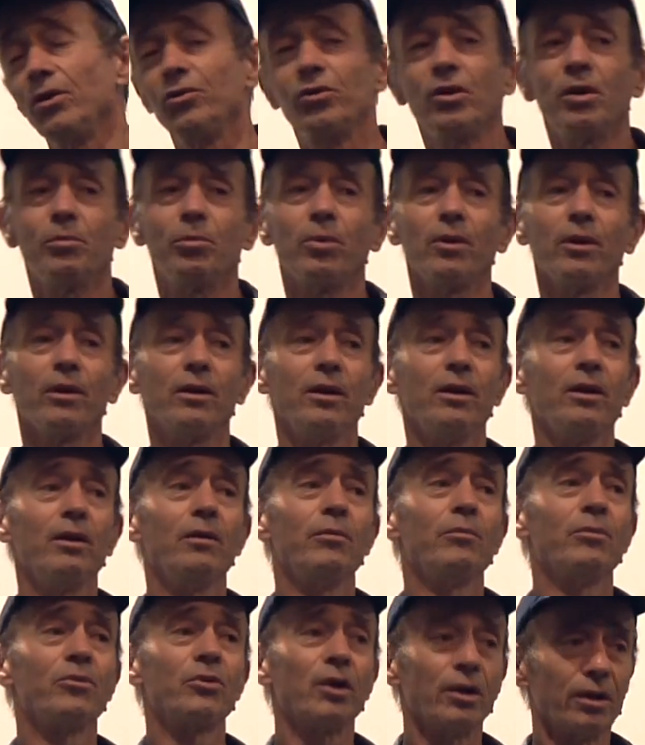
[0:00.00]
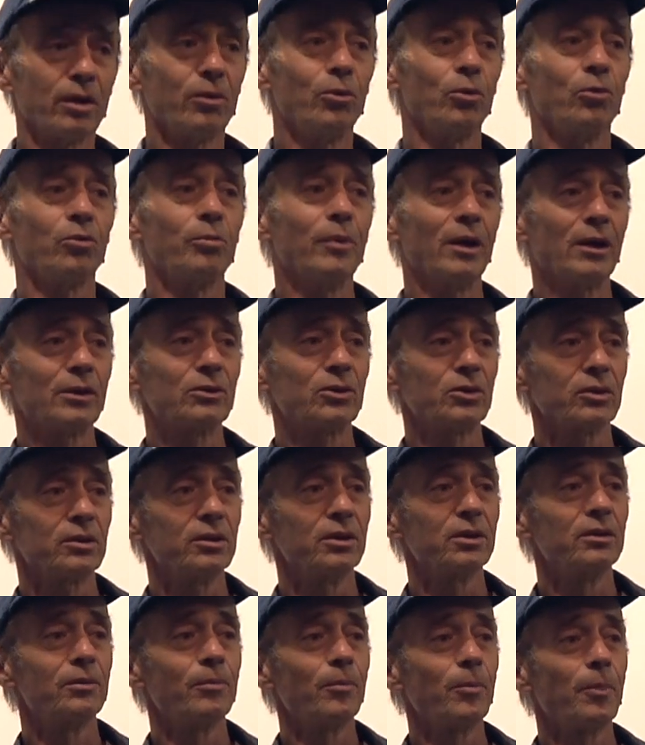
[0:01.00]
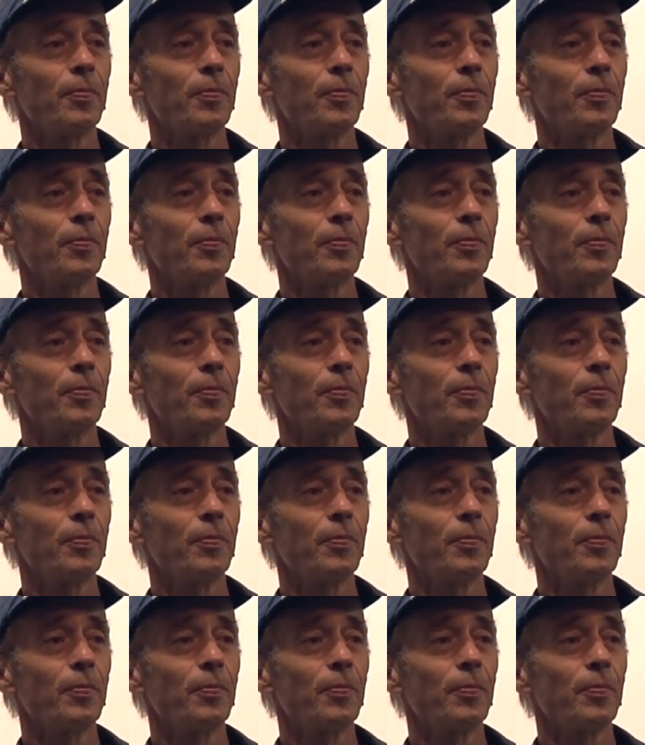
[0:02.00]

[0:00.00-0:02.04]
example, the Santa Cruz massacre.